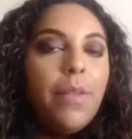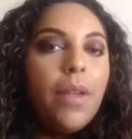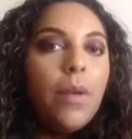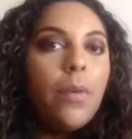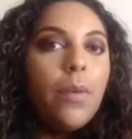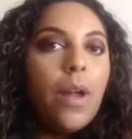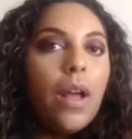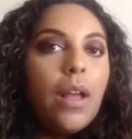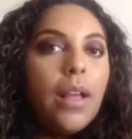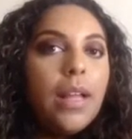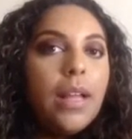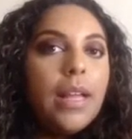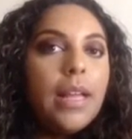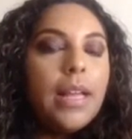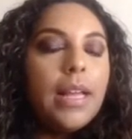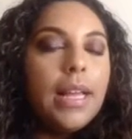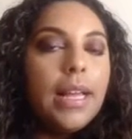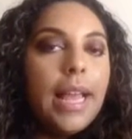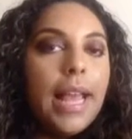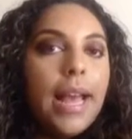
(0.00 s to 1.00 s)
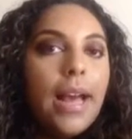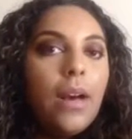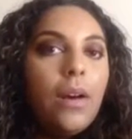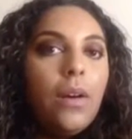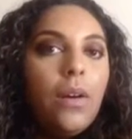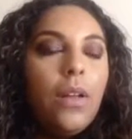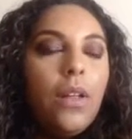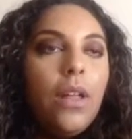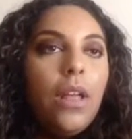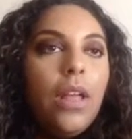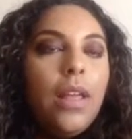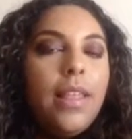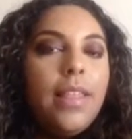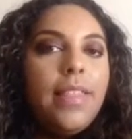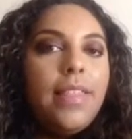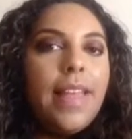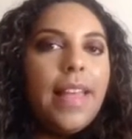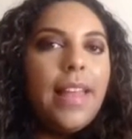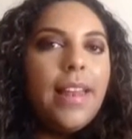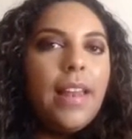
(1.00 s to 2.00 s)
raw cacao,
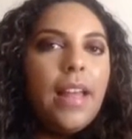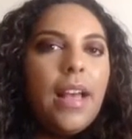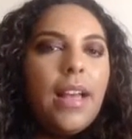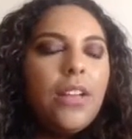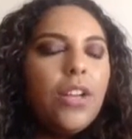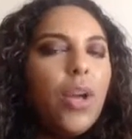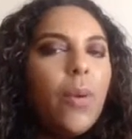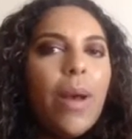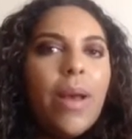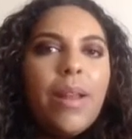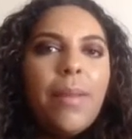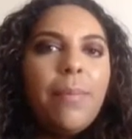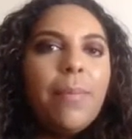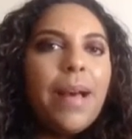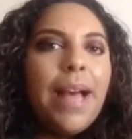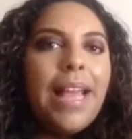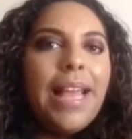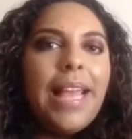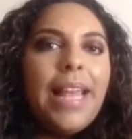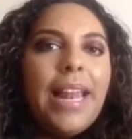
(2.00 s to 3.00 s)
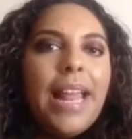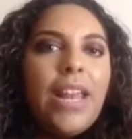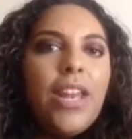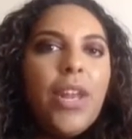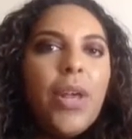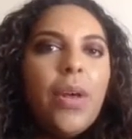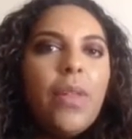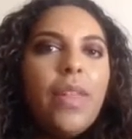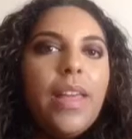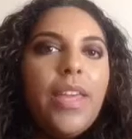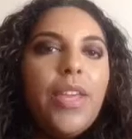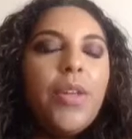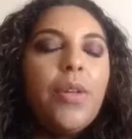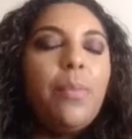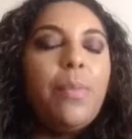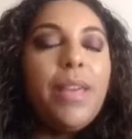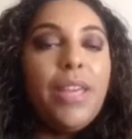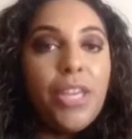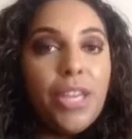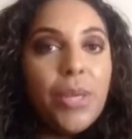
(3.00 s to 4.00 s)
then go out and buy it and know that you'll
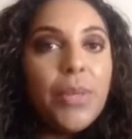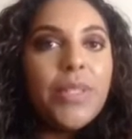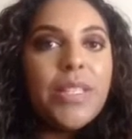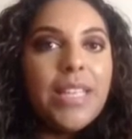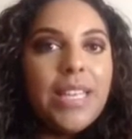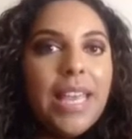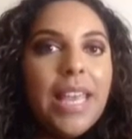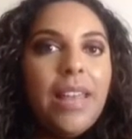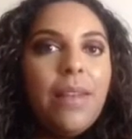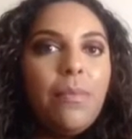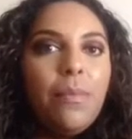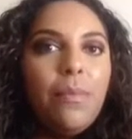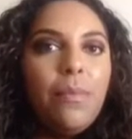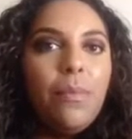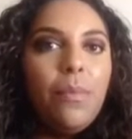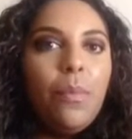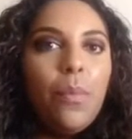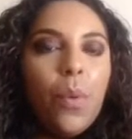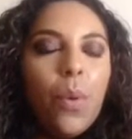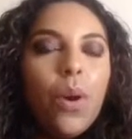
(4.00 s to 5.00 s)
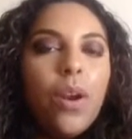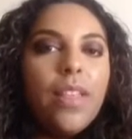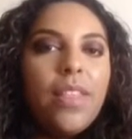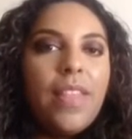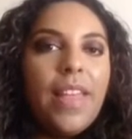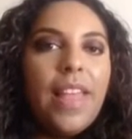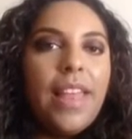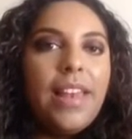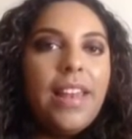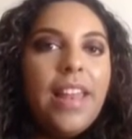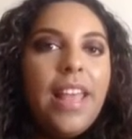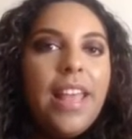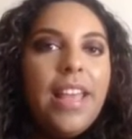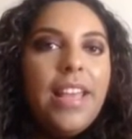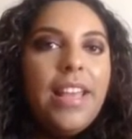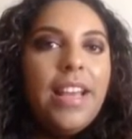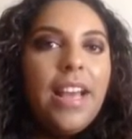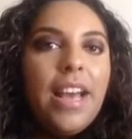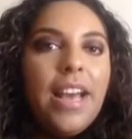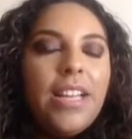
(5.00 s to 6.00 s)
be using it more than
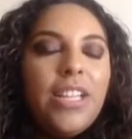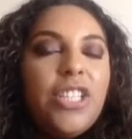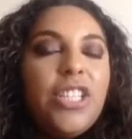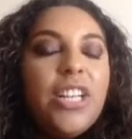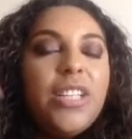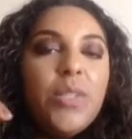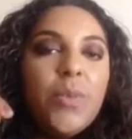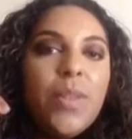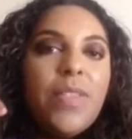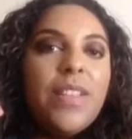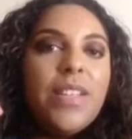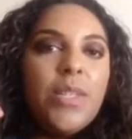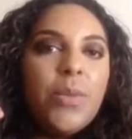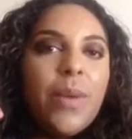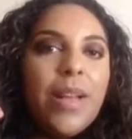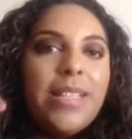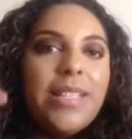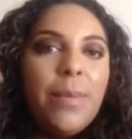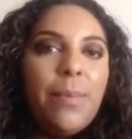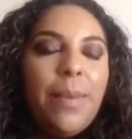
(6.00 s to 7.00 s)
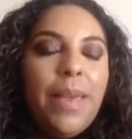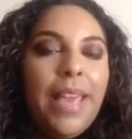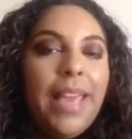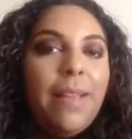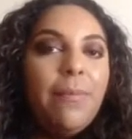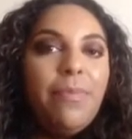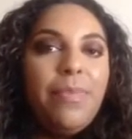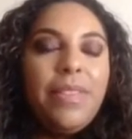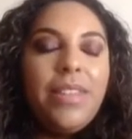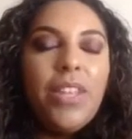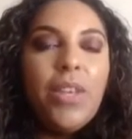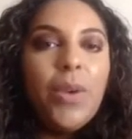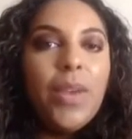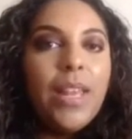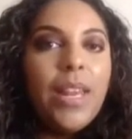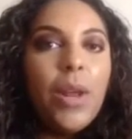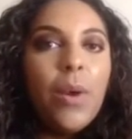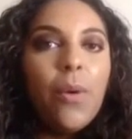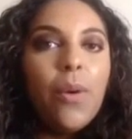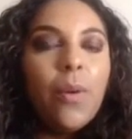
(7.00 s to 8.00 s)
just with this recipe. You
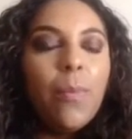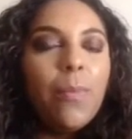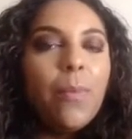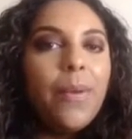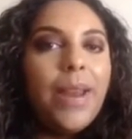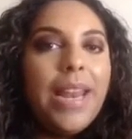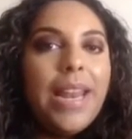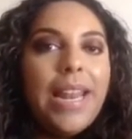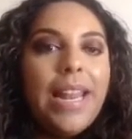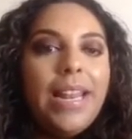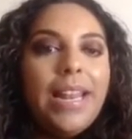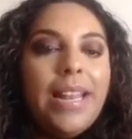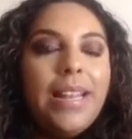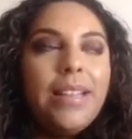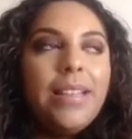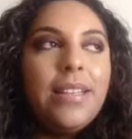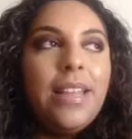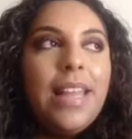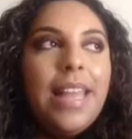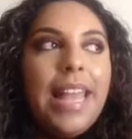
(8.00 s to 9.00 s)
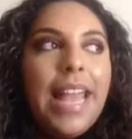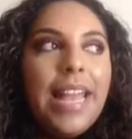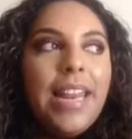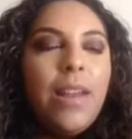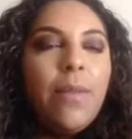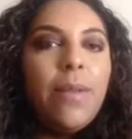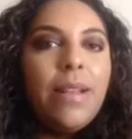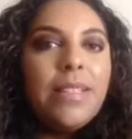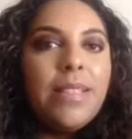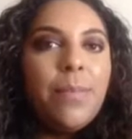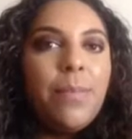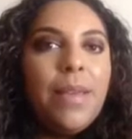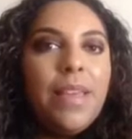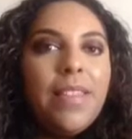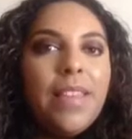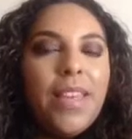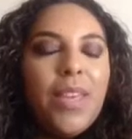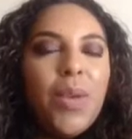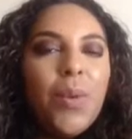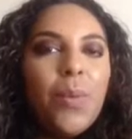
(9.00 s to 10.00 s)
can incorporate it in any recipe
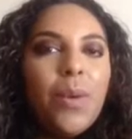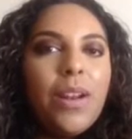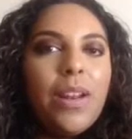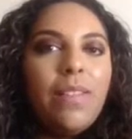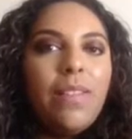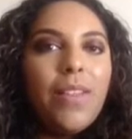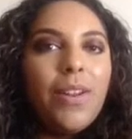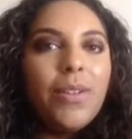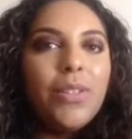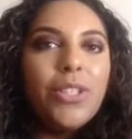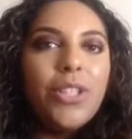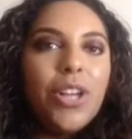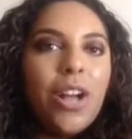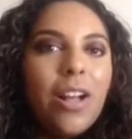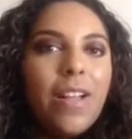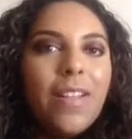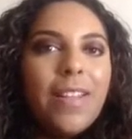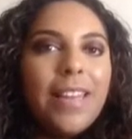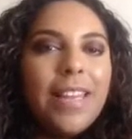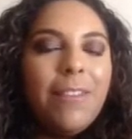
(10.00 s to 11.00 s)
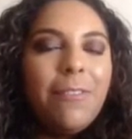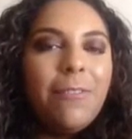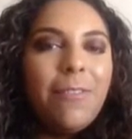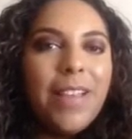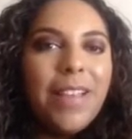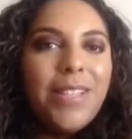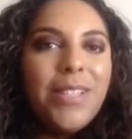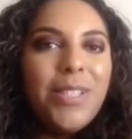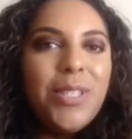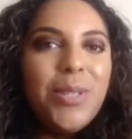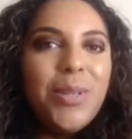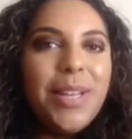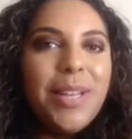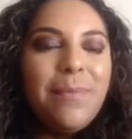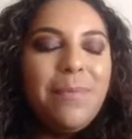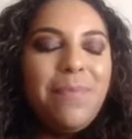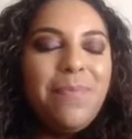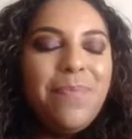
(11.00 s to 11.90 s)
that you want a little chocolatey fix to it.